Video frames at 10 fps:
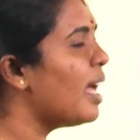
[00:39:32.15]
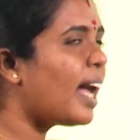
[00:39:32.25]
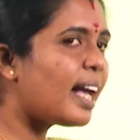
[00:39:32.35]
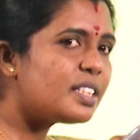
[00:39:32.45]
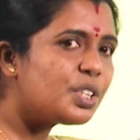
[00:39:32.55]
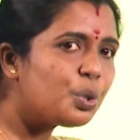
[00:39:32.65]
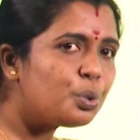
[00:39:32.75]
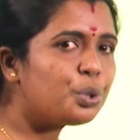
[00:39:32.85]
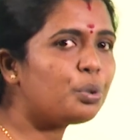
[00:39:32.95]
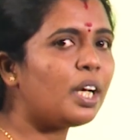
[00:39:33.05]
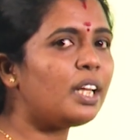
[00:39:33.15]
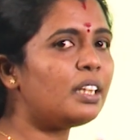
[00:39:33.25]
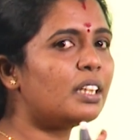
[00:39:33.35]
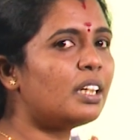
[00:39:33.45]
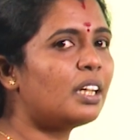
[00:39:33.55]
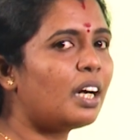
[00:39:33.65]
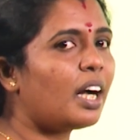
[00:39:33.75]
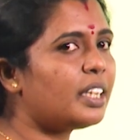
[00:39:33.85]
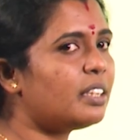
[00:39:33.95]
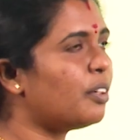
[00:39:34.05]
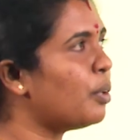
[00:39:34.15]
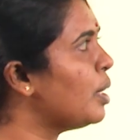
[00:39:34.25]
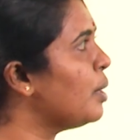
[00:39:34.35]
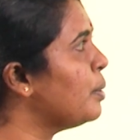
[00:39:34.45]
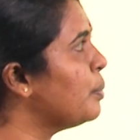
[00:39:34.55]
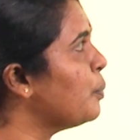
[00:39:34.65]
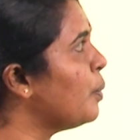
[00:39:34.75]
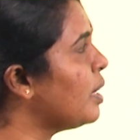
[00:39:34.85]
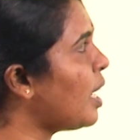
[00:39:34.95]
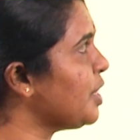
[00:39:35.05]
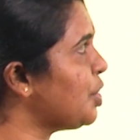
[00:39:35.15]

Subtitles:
As usual, I